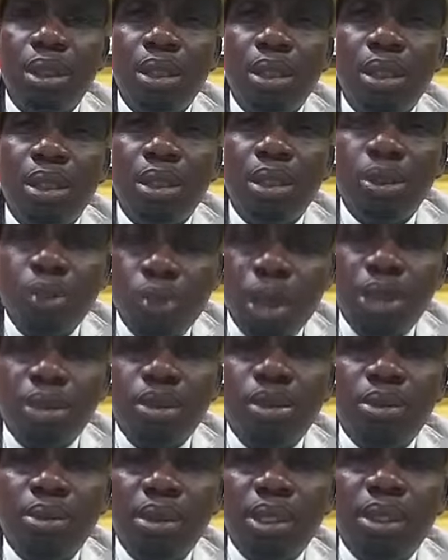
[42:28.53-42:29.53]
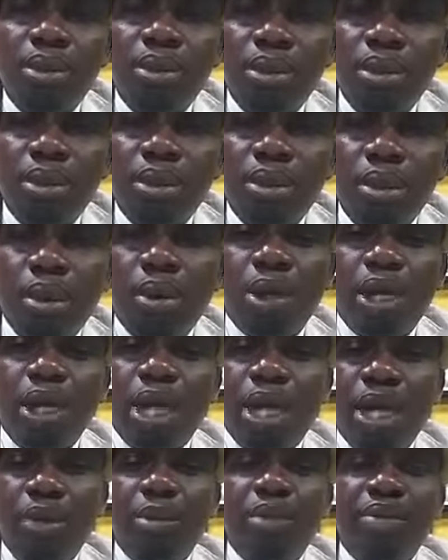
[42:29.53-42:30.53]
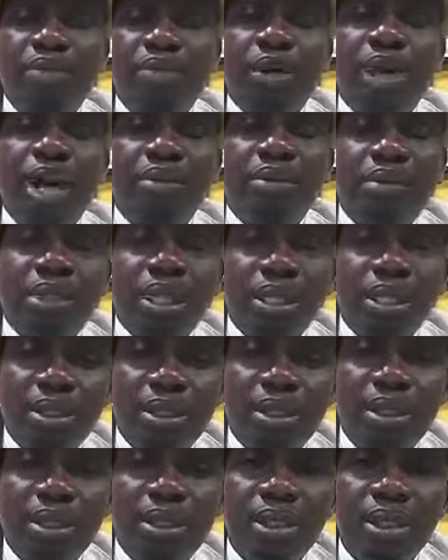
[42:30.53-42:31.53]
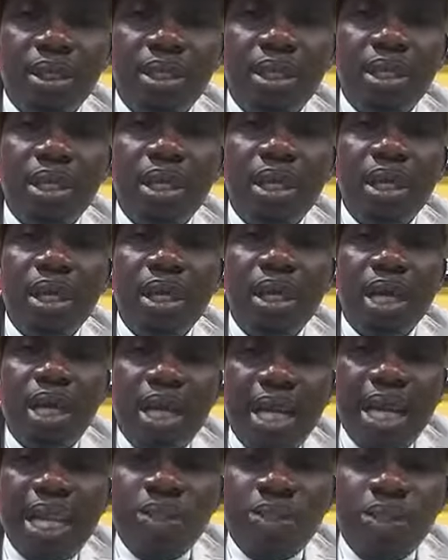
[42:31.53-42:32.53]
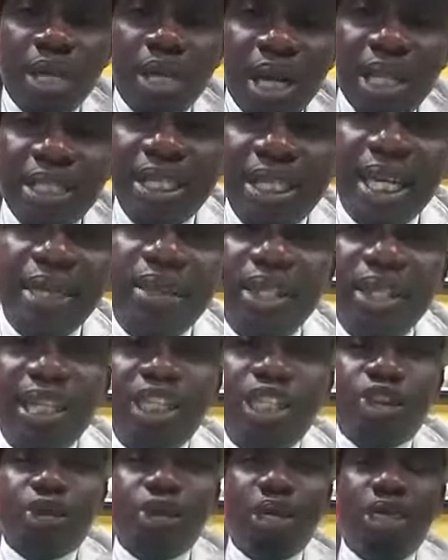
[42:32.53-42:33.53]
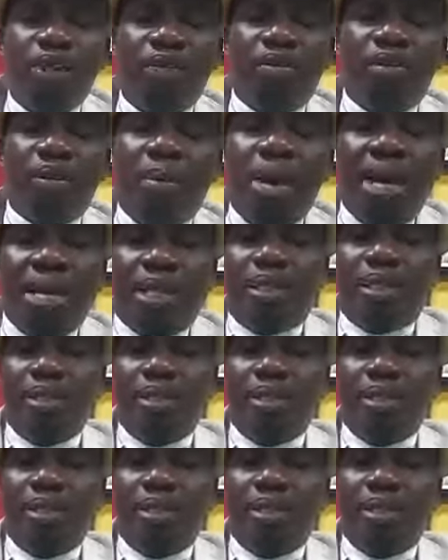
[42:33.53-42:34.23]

you want to be okay before you have sex. Next week, I'll tell you the strength of a man